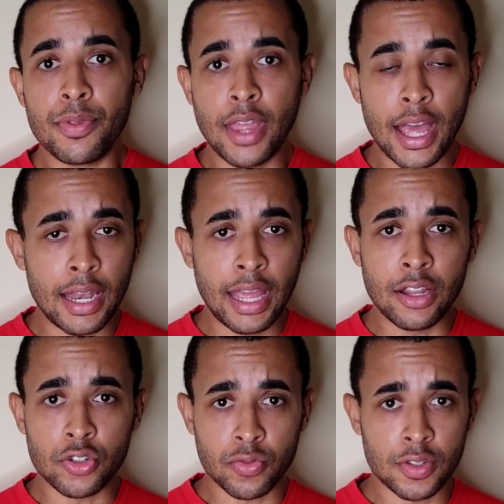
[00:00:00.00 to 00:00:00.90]
then
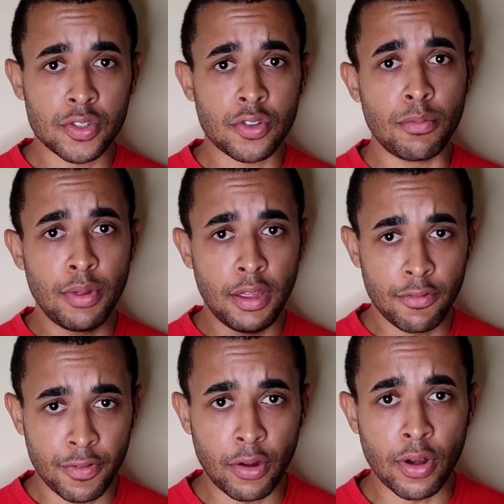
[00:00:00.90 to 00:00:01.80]
interest could be
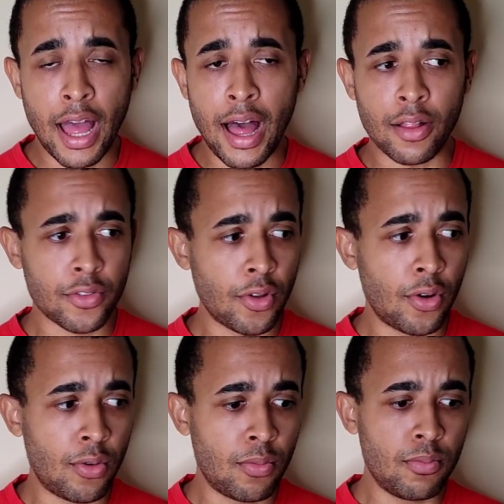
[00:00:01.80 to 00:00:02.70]
figured out.
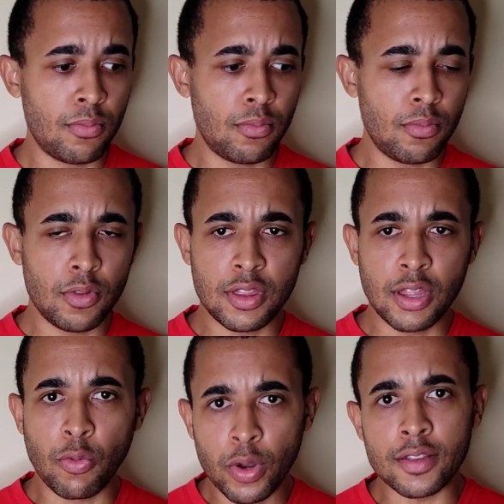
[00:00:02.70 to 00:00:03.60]
So,
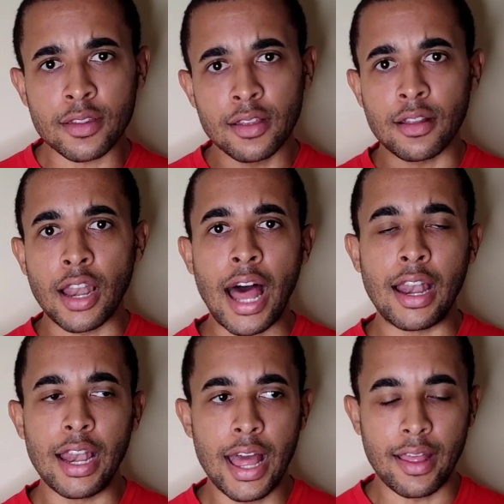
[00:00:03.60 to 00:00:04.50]
the risk is a
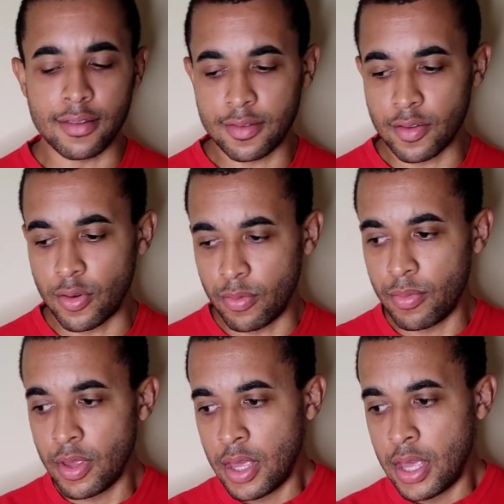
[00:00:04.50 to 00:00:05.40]
lot less. So,
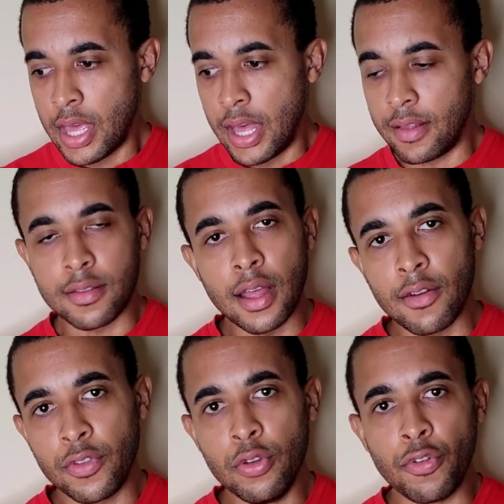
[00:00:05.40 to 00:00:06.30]

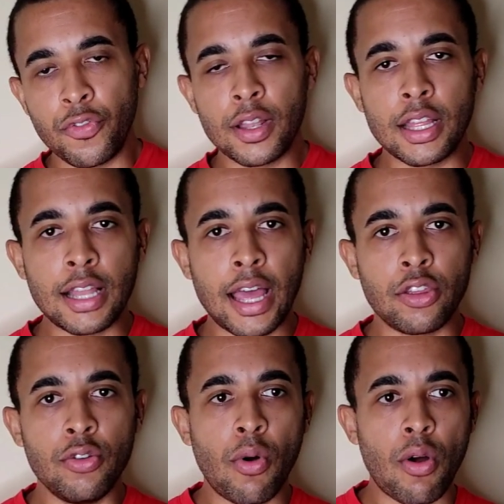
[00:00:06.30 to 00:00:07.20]
instead of you feeling
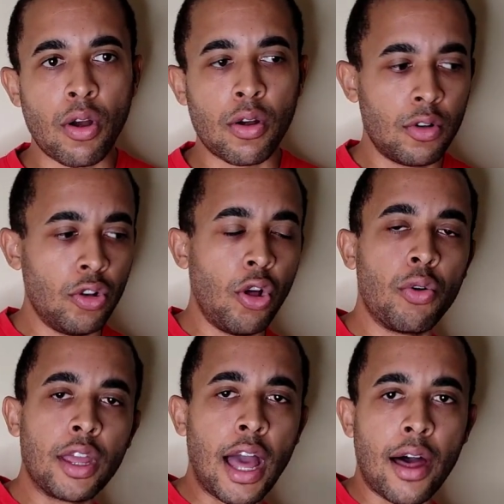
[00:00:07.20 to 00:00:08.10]
like you are
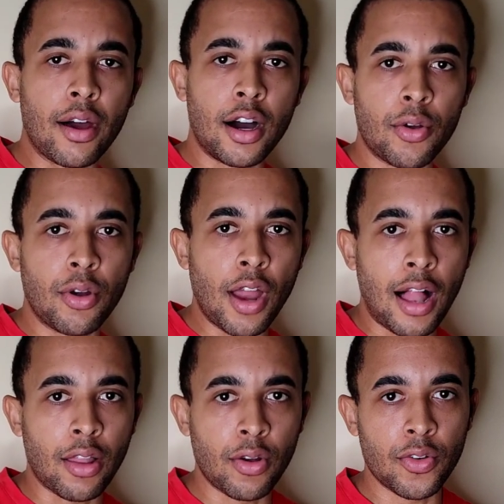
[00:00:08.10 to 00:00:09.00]
loaning out
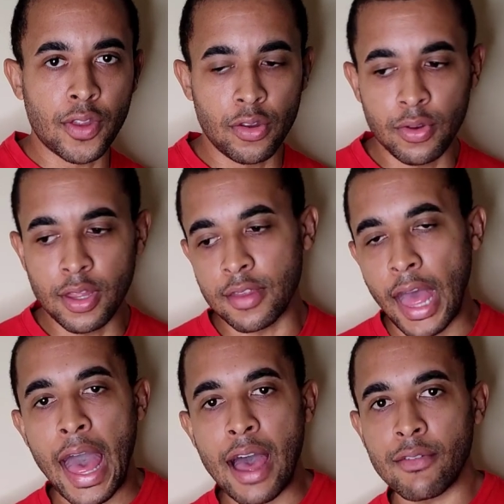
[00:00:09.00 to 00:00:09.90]
$100 and you need
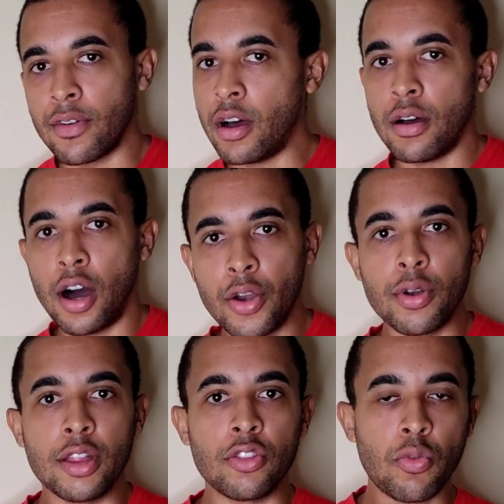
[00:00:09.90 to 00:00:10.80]
to have
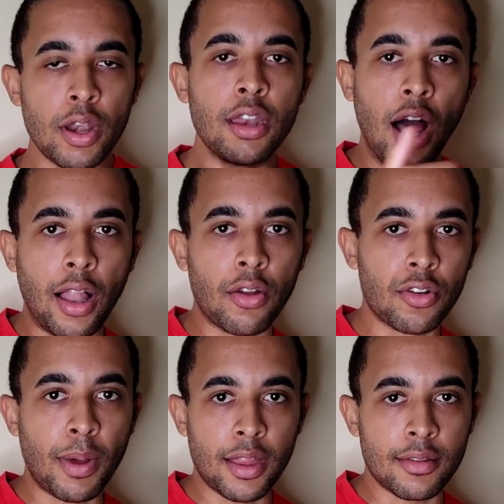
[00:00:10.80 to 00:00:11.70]

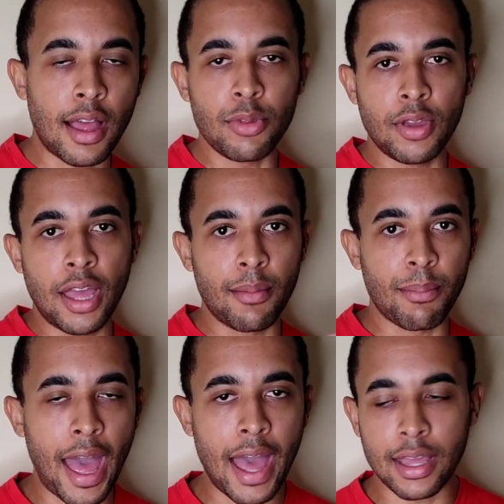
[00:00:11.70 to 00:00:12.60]
$120 by the time you get
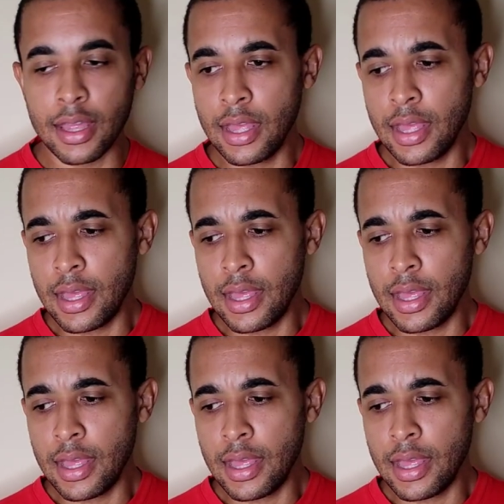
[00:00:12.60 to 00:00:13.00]
it back,